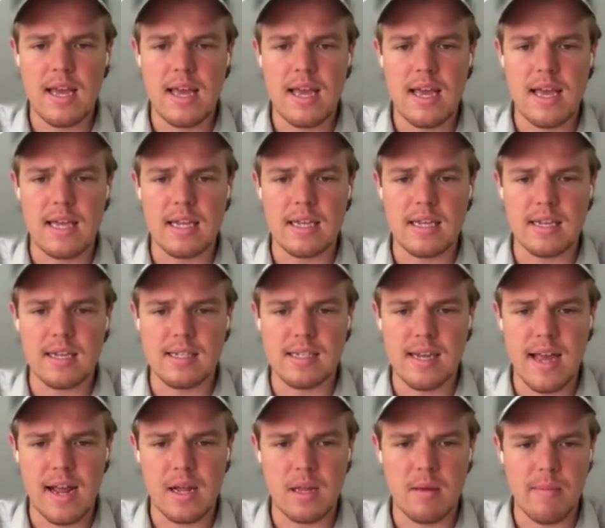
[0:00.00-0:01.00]
It
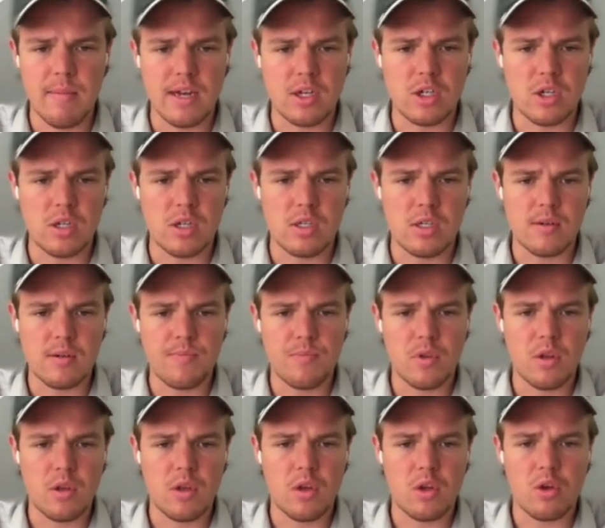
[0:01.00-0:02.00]
exactly matches
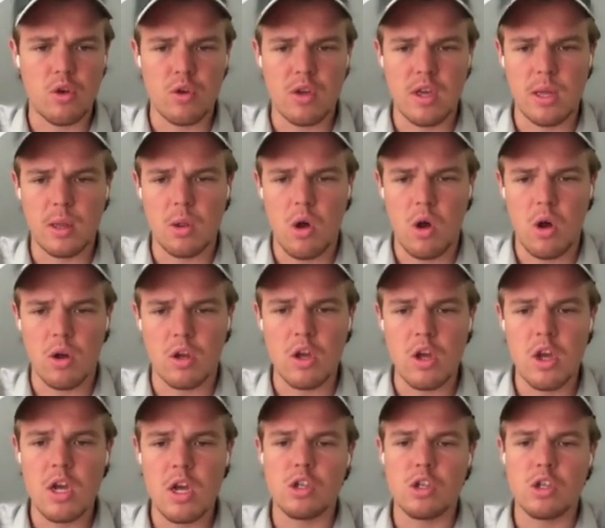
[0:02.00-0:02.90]
cooking long.